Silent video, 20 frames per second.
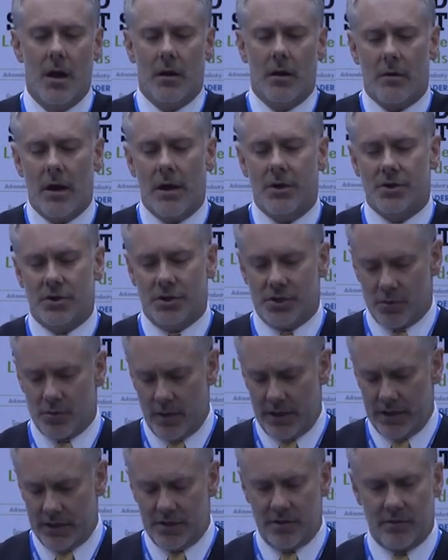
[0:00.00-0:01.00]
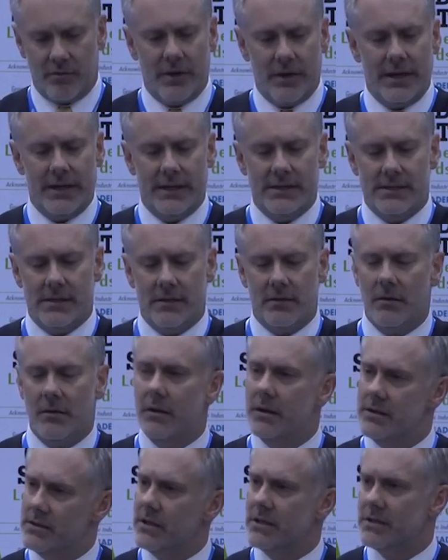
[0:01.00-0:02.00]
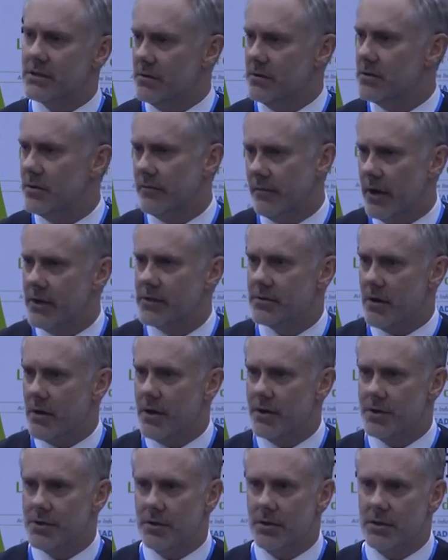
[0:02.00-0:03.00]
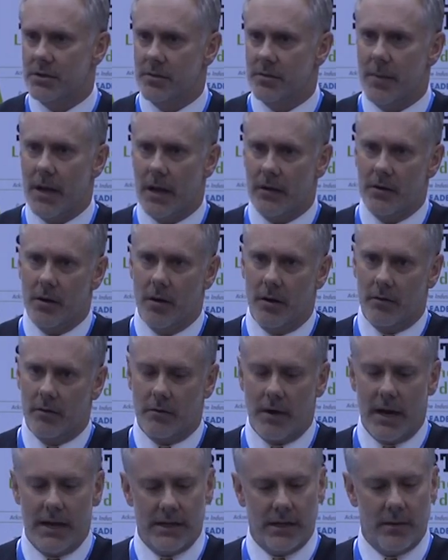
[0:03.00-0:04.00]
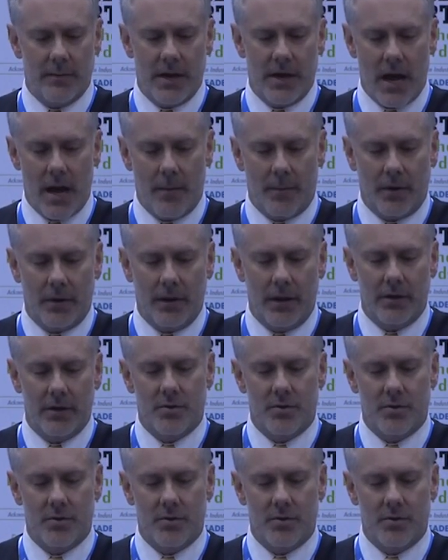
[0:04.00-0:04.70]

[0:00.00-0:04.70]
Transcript: Grant Assurance 23 is the exclusive rights grant assurance about not granting a monopoly,